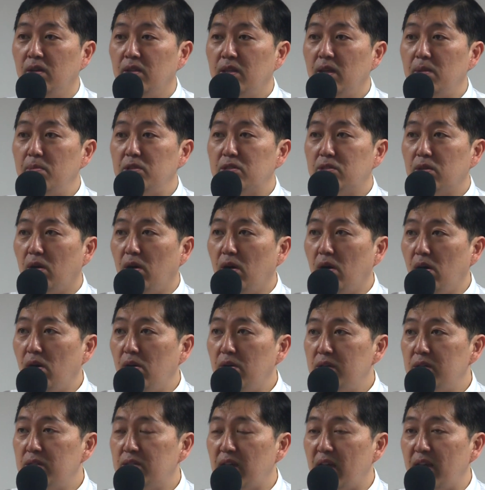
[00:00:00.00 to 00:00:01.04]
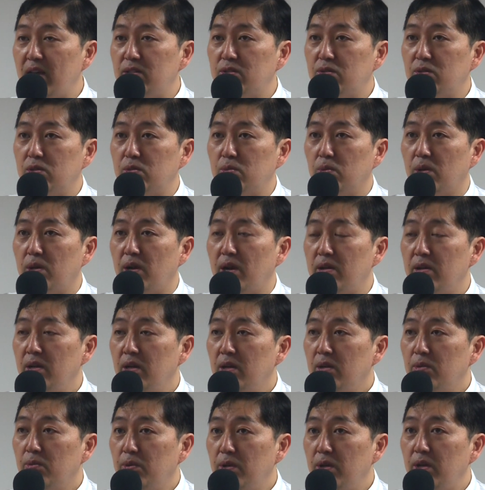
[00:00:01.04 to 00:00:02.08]
That means all his answers were,
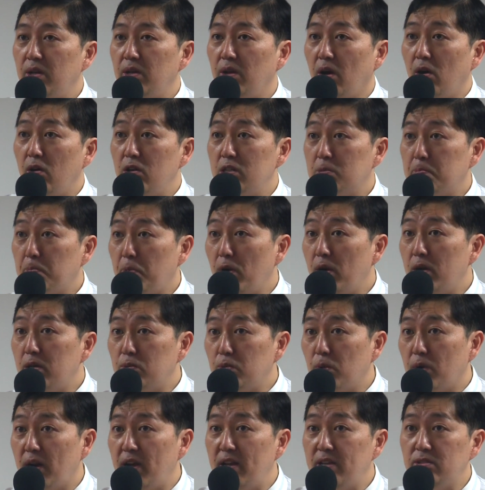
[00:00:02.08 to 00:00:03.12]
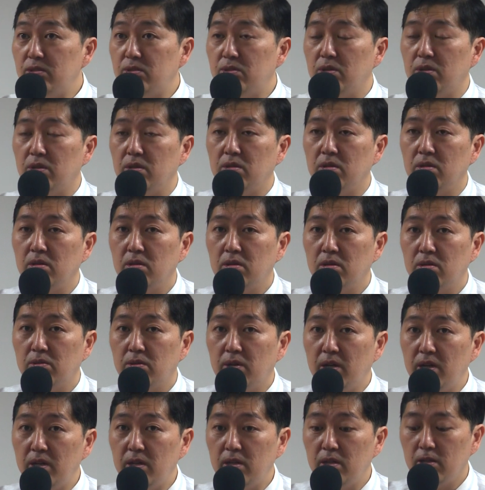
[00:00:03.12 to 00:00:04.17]
really, all his prayers were answered,
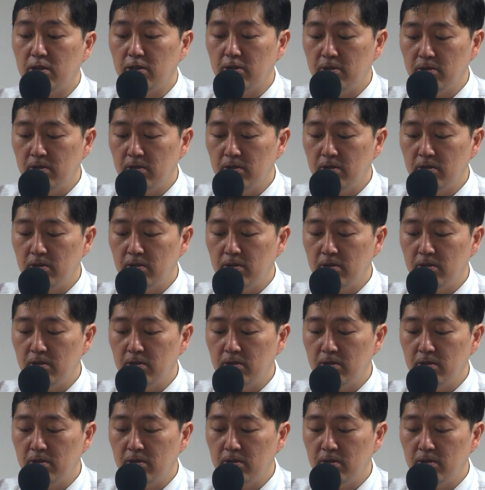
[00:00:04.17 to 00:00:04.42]
right?